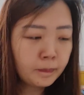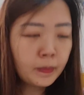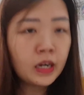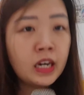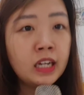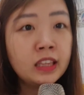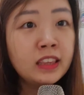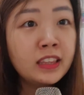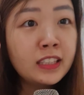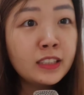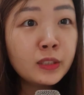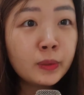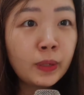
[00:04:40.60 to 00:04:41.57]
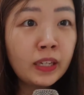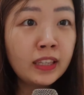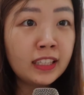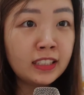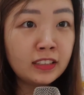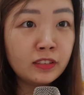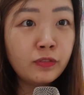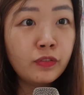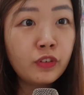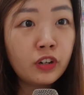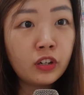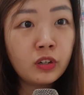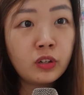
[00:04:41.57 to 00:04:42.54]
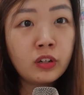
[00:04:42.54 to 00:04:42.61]
but this one is
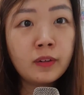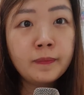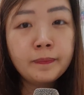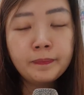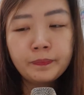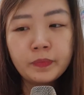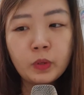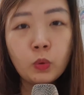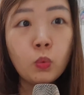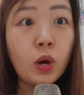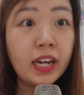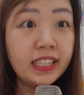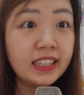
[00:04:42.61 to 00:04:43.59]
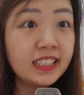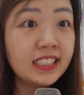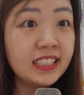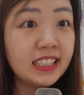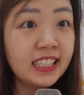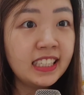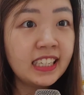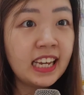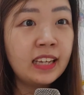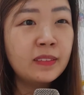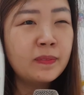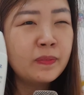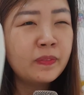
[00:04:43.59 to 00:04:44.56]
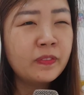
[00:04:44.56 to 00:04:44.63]
for whitening
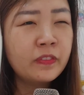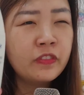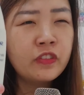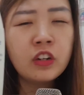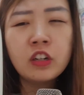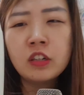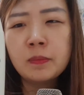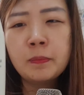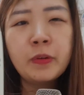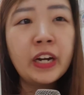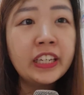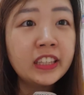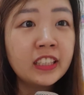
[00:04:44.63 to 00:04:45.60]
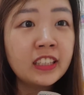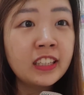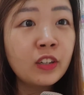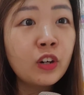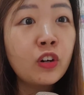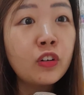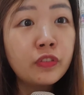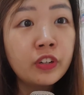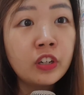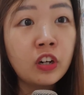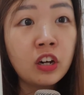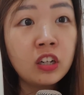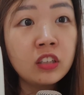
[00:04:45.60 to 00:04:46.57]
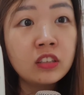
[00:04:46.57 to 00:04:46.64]
and for brightening
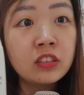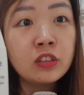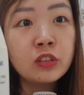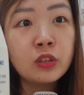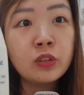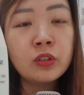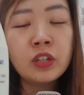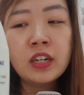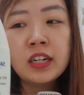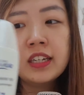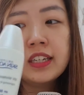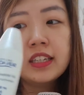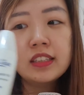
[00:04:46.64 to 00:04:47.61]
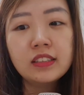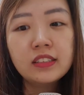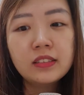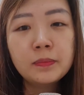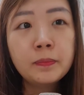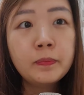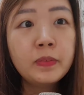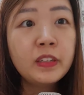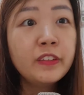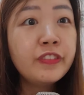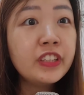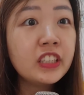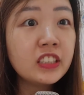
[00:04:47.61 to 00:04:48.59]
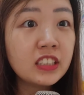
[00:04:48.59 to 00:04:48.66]
overall. So
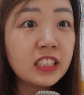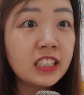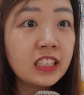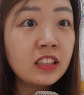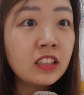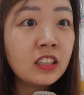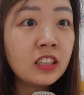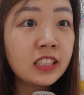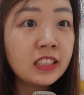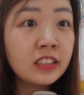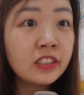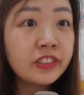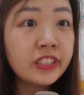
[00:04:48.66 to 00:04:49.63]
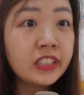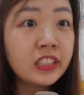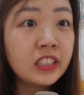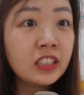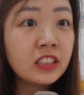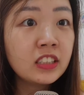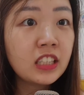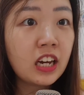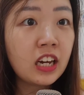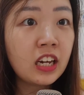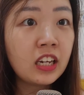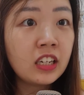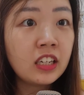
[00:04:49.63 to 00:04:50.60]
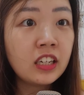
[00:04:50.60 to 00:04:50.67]
previously the ingredients
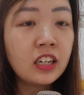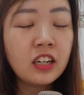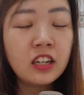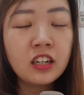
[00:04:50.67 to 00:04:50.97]
are